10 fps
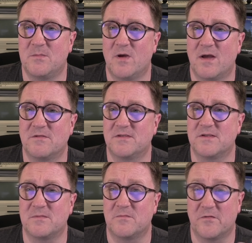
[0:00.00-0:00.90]
You have a
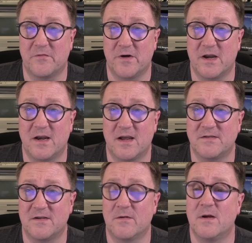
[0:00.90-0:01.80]
system for
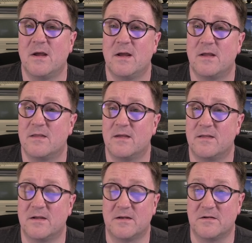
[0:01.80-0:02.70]
recognizing the
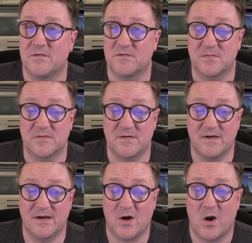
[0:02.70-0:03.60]
difference
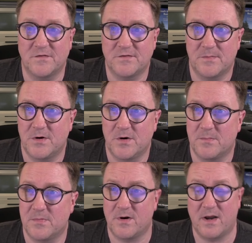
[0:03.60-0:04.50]
between a customer
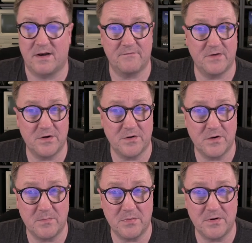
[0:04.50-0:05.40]
number and a vendor
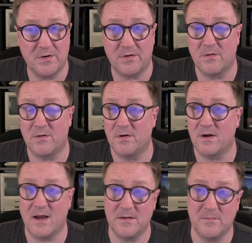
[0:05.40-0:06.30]
number or an
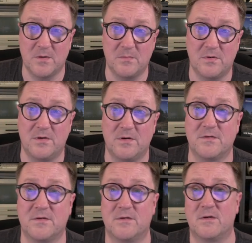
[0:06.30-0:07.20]
item number
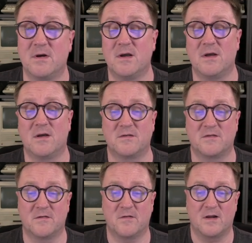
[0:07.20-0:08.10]
or
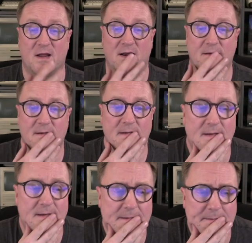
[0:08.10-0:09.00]
stuff like that.
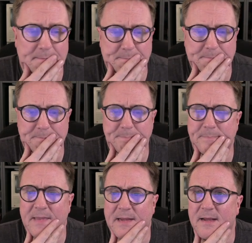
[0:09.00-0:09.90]

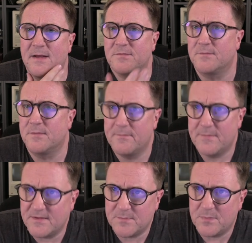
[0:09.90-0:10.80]
So
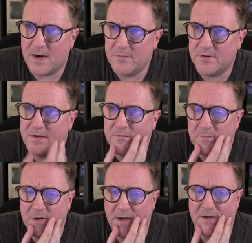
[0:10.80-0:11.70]
that's a primary key
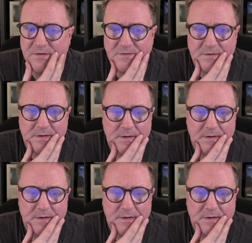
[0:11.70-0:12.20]
from the 80s.